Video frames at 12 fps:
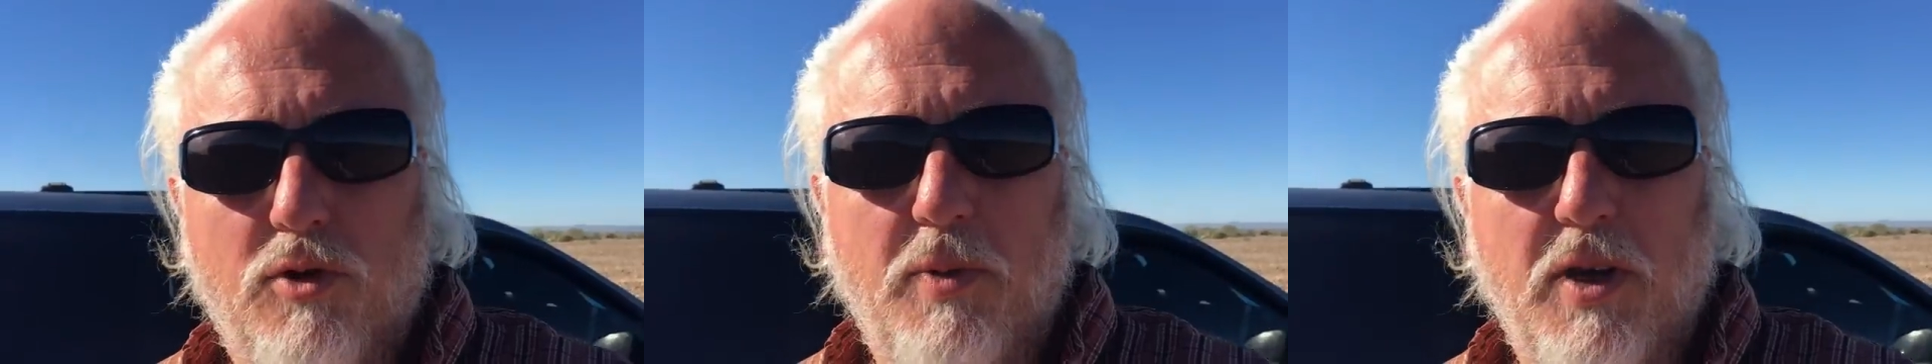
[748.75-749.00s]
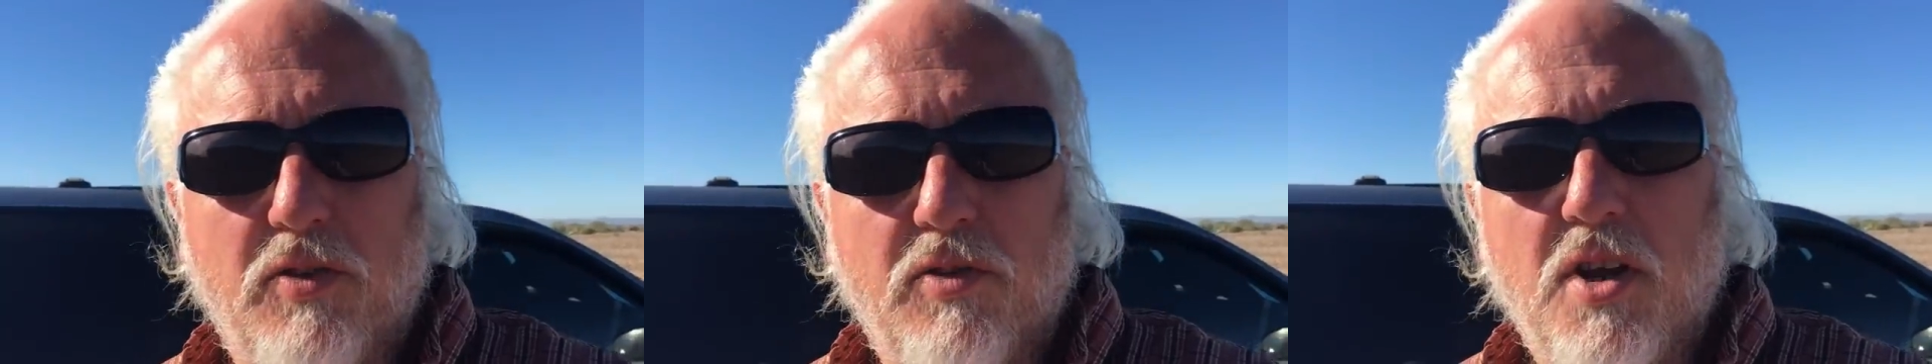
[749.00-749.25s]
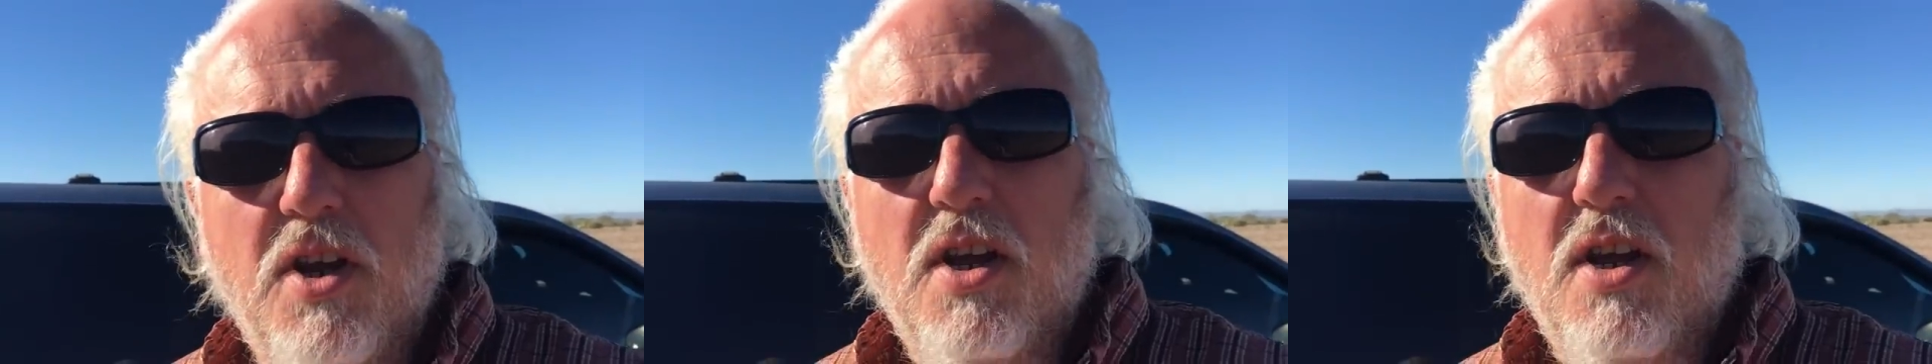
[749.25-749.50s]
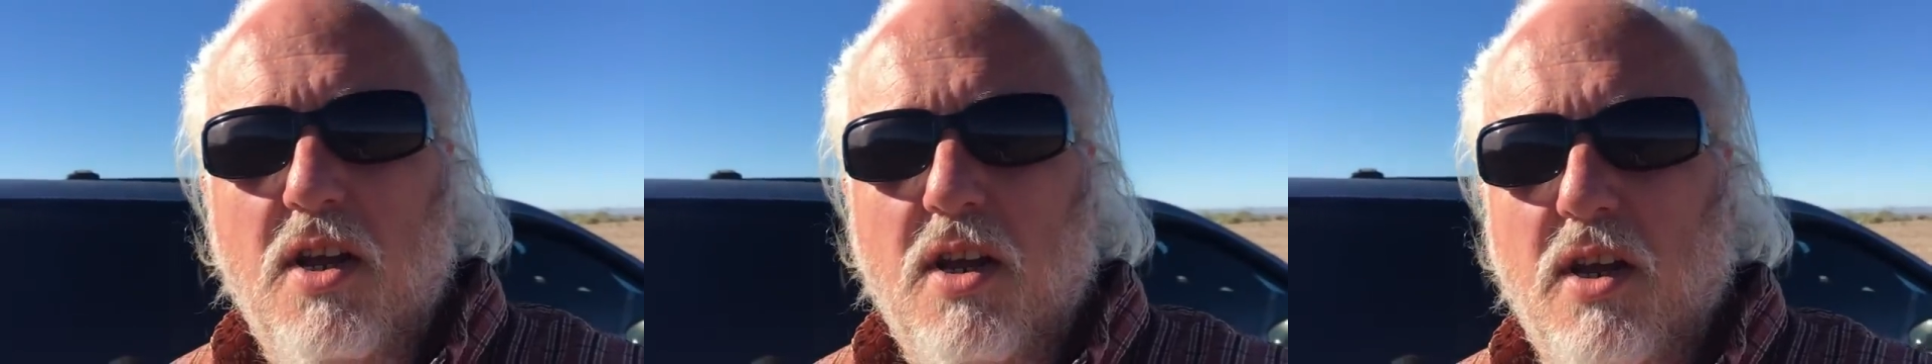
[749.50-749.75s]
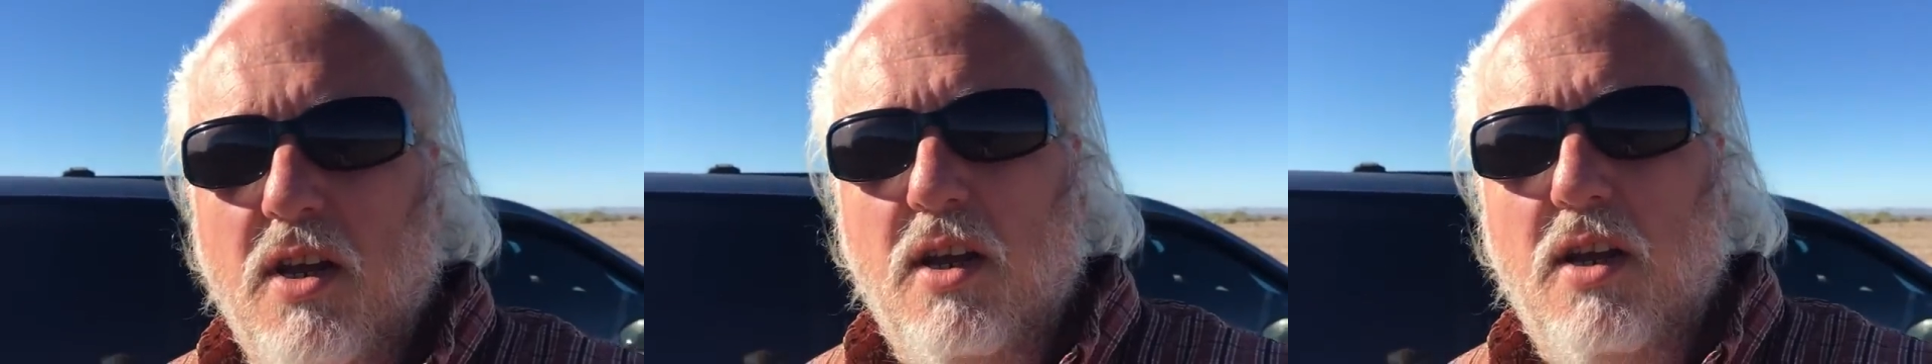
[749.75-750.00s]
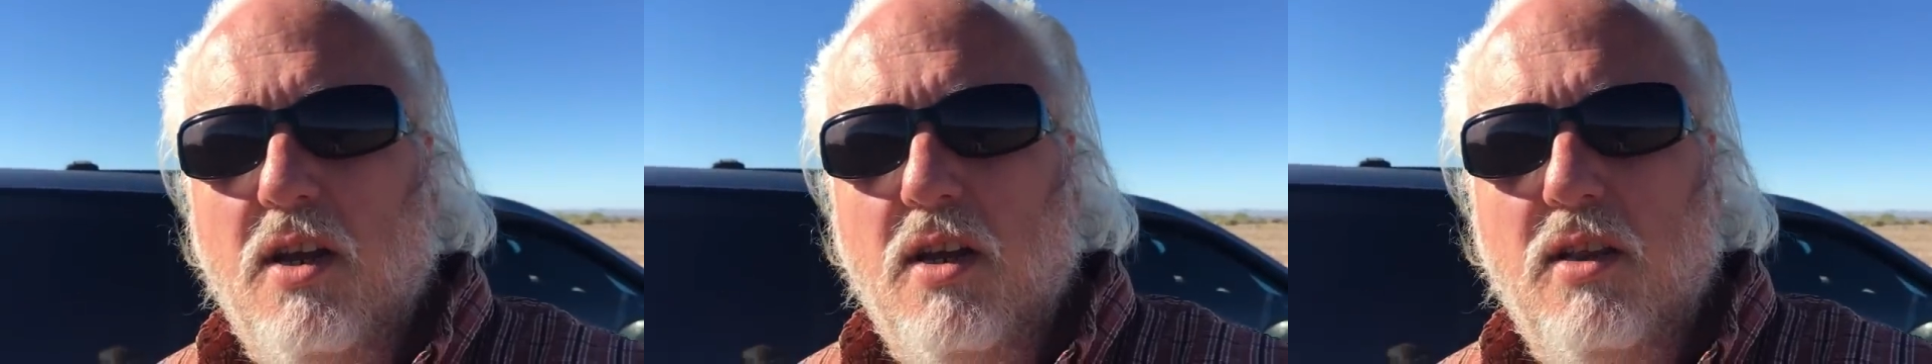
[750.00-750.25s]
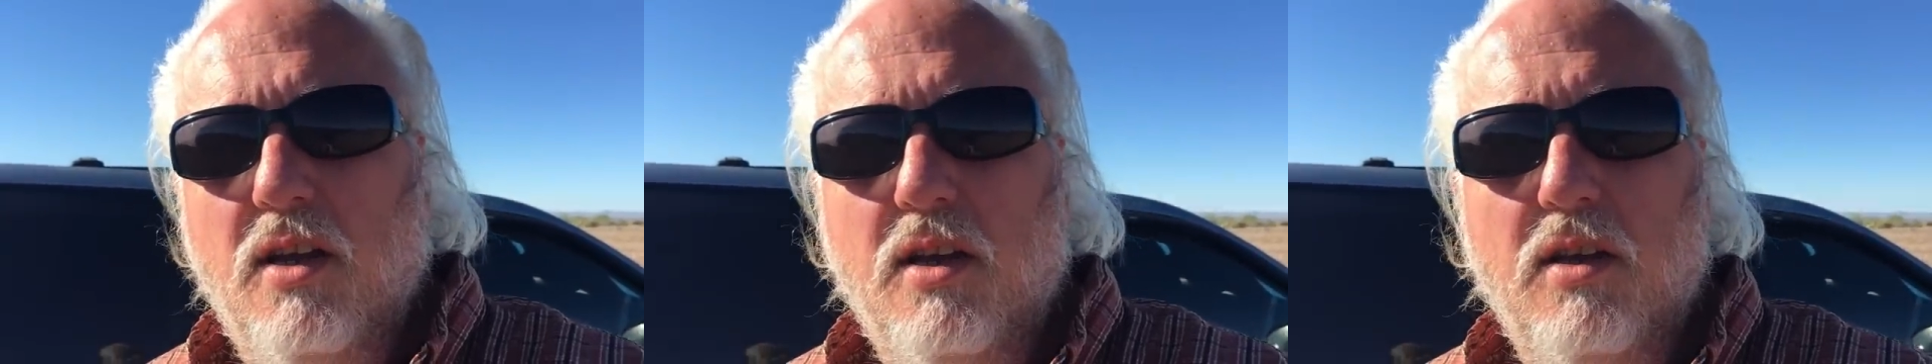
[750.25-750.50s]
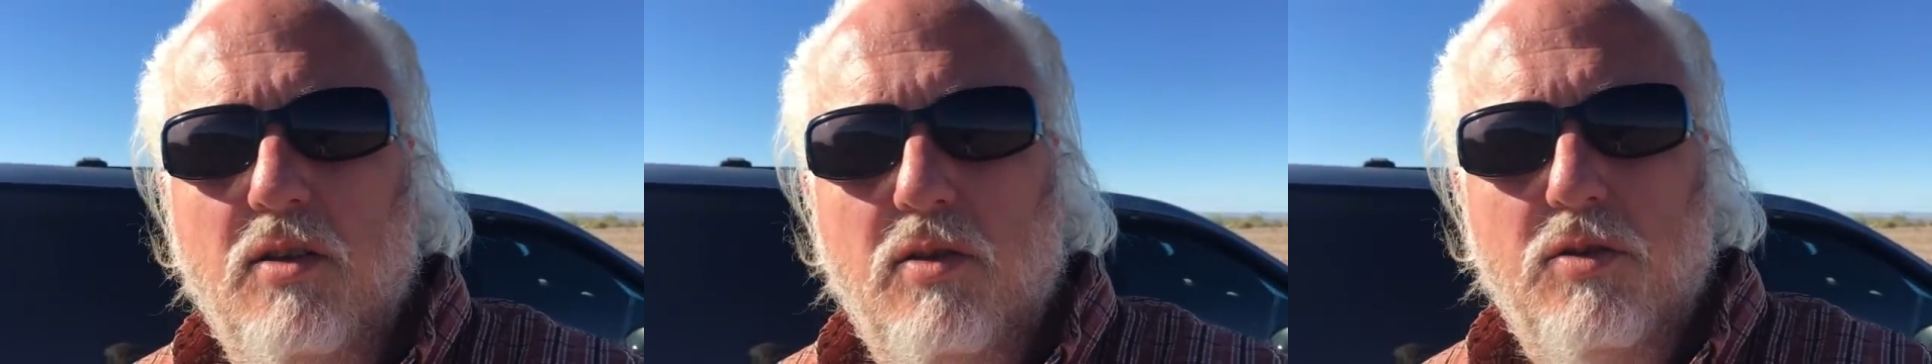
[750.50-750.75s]
space. And I'd
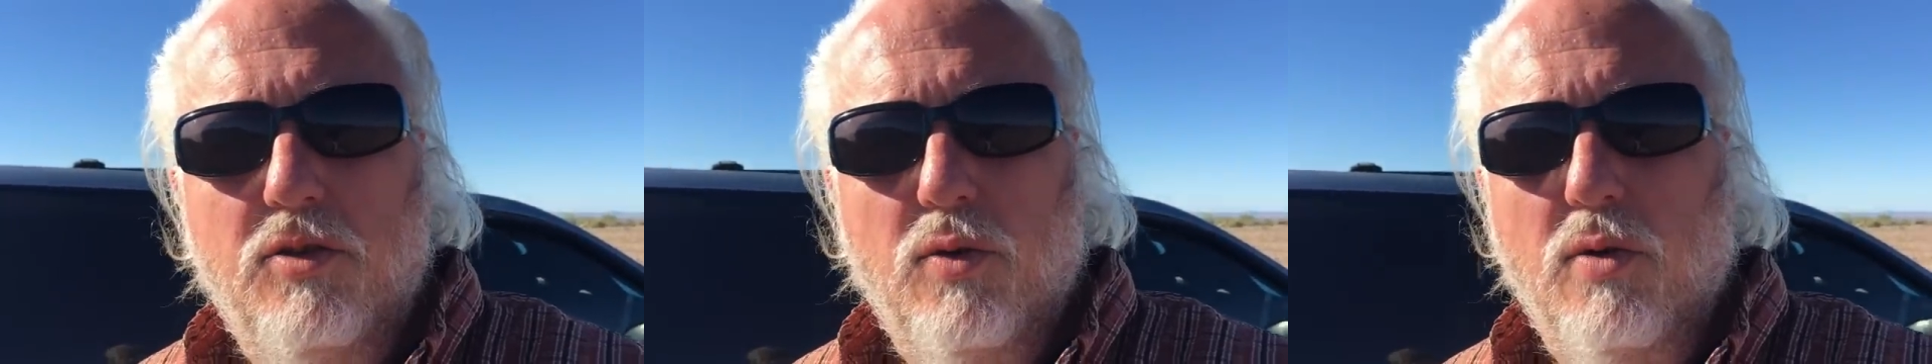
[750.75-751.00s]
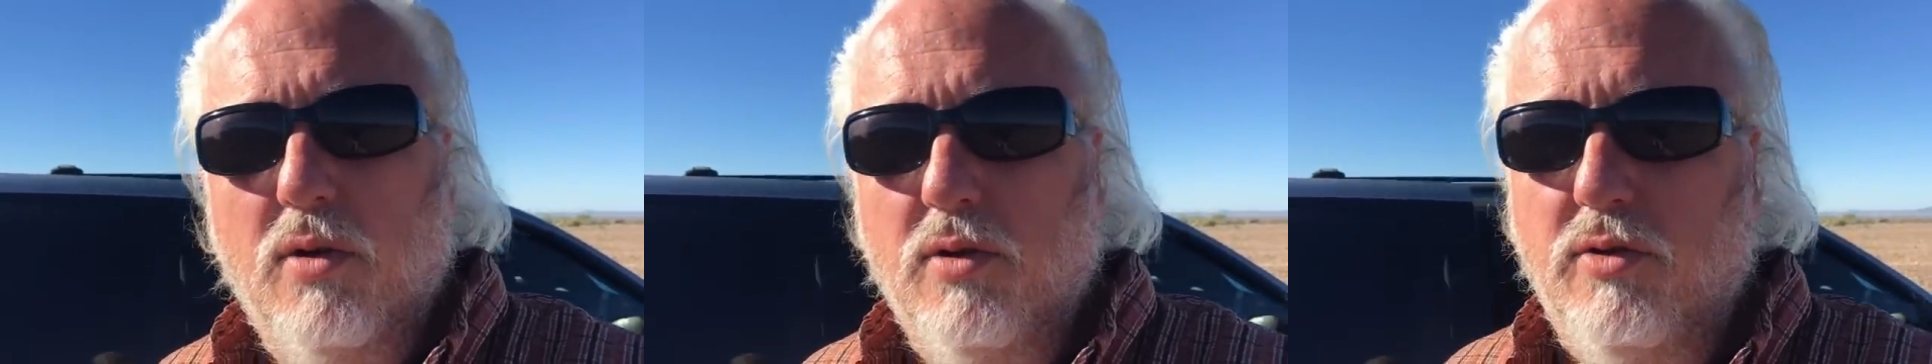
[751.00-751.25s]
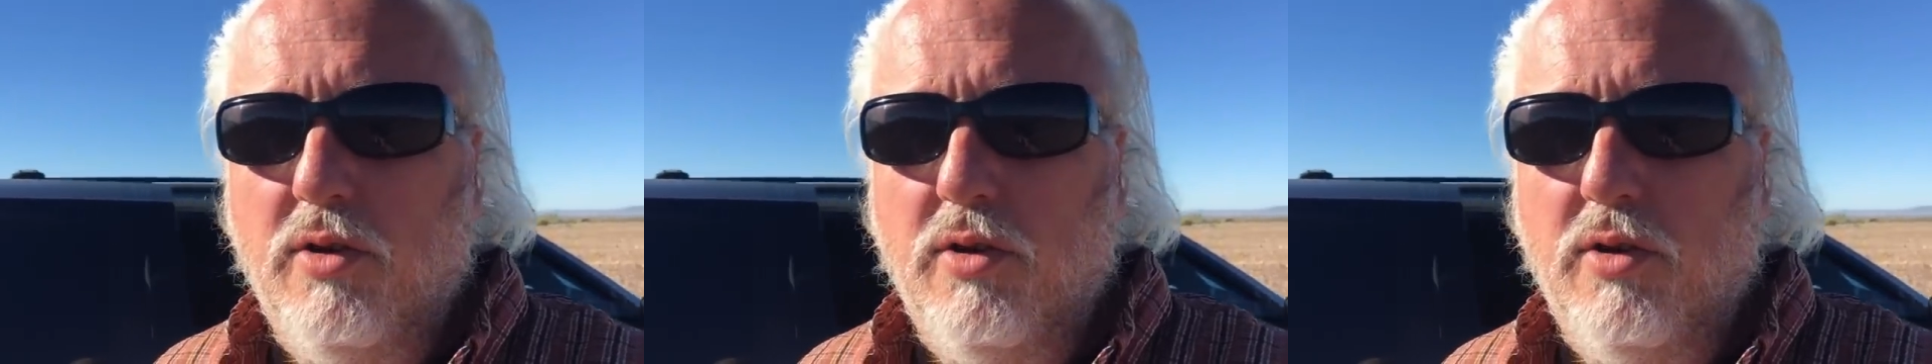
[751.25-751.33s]
like it a little shorter.